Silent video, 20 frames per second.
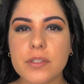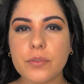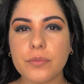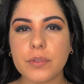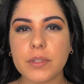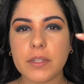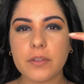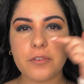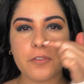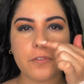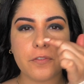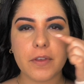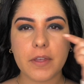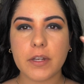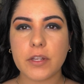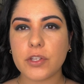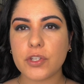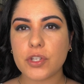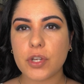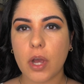to really
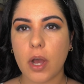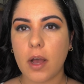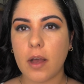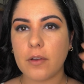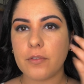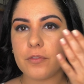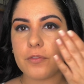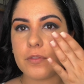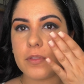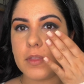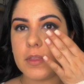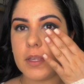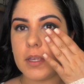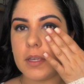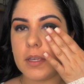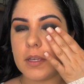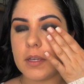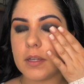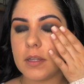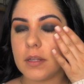finish off
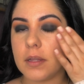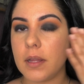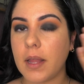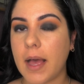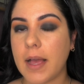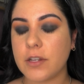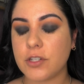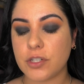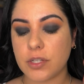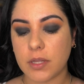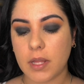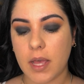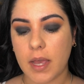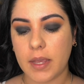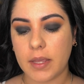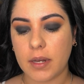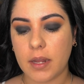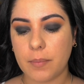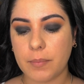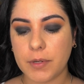the lash
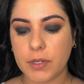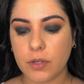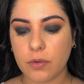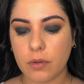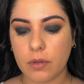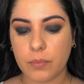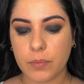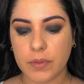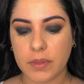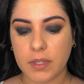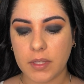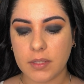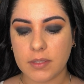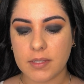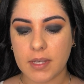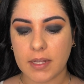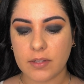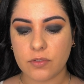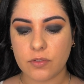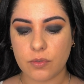line, I'm going to go in with the
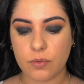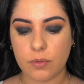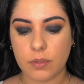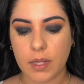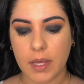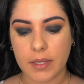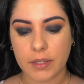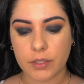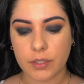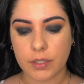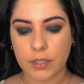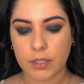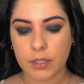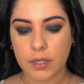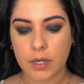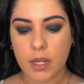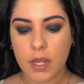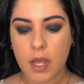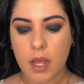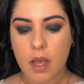tattoo liner.